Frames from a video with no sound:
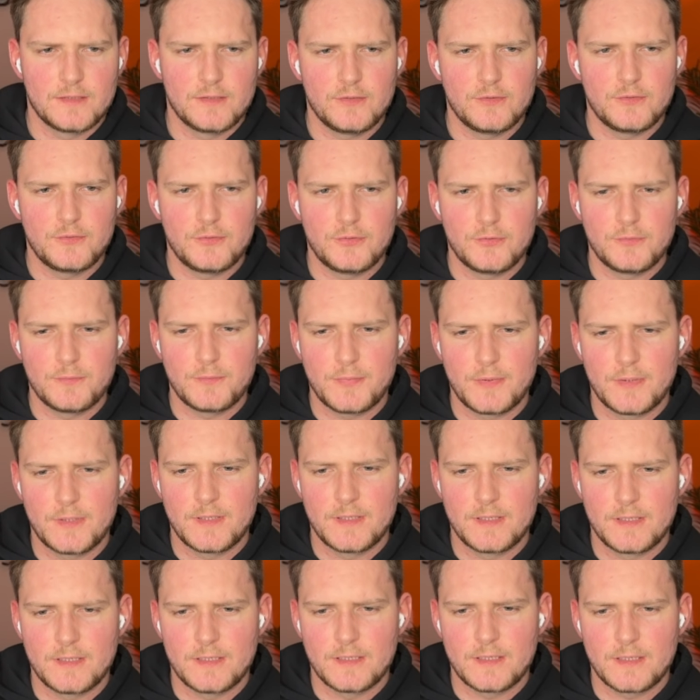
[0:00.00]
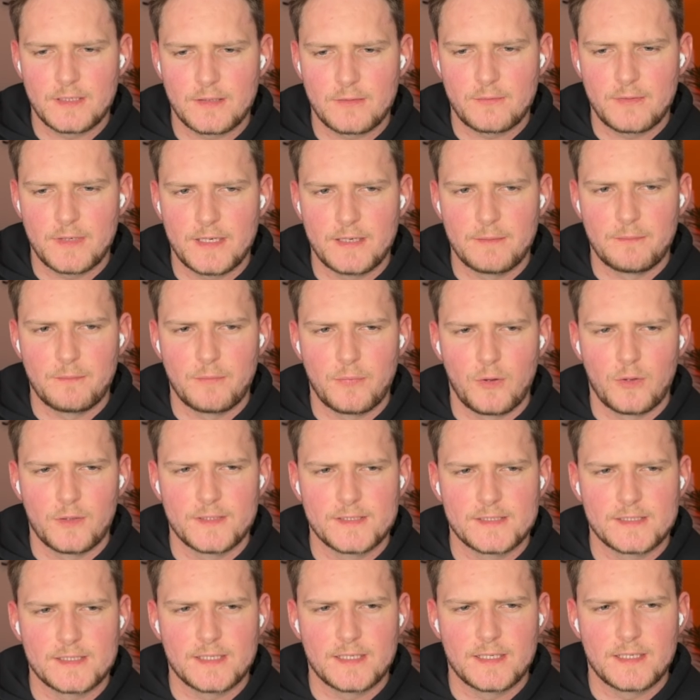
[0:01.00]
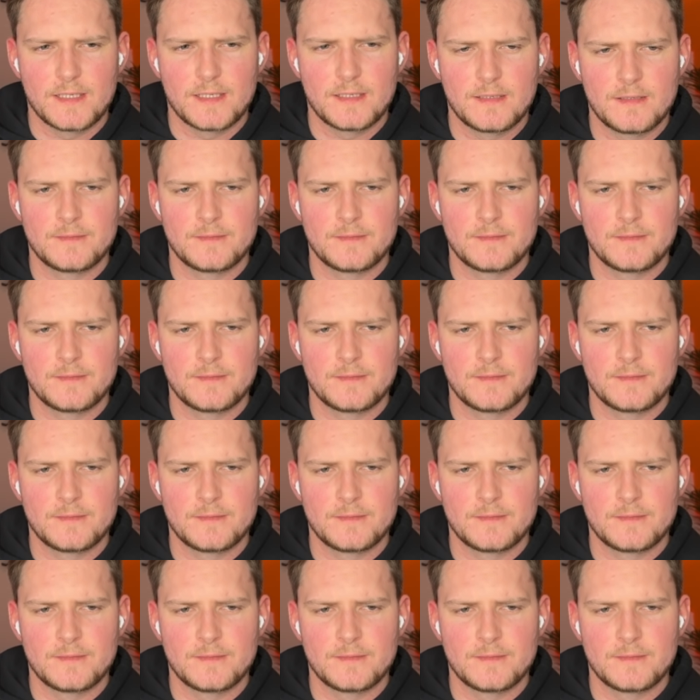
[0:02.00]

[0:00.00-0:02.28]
YouTube create the policy.